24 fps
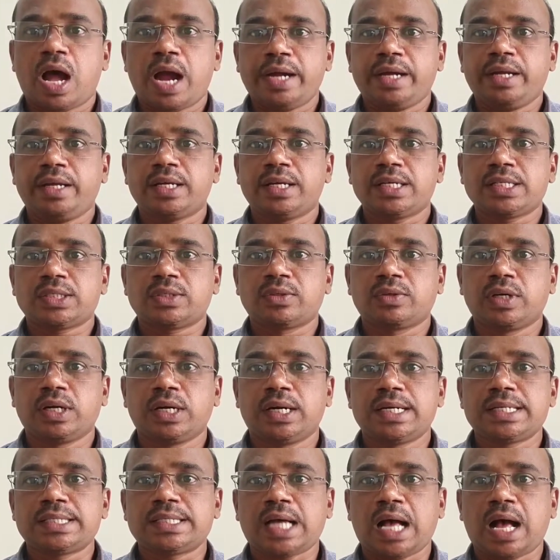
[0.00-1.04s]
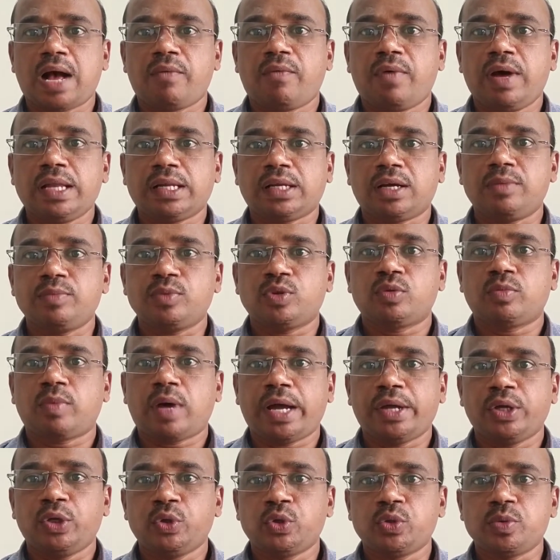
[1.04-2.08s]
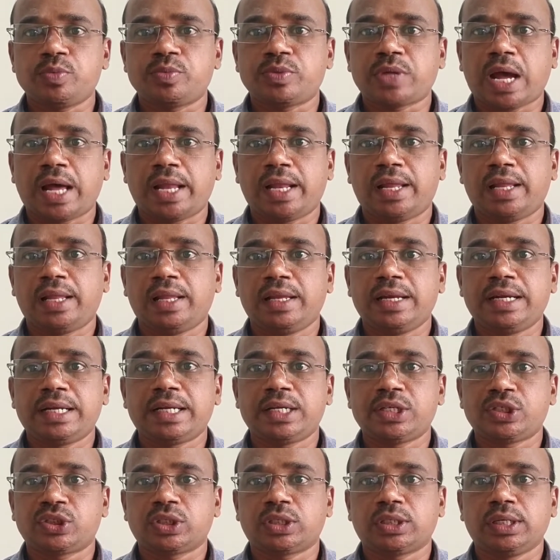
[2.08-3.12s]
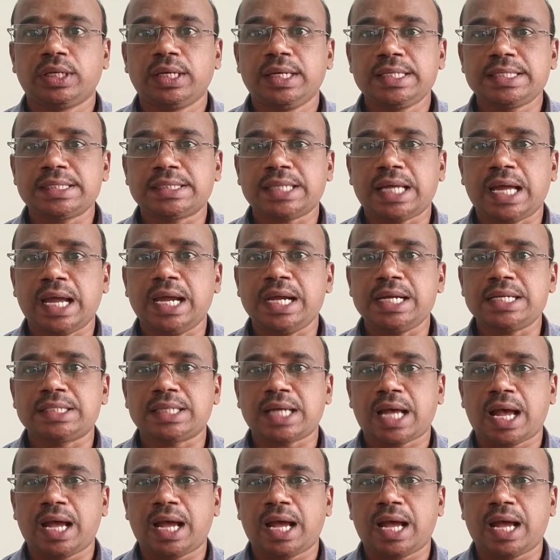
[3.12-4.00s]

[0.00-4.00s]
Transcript: Hi dear students, welcome to my YouTube channel Literature Insights,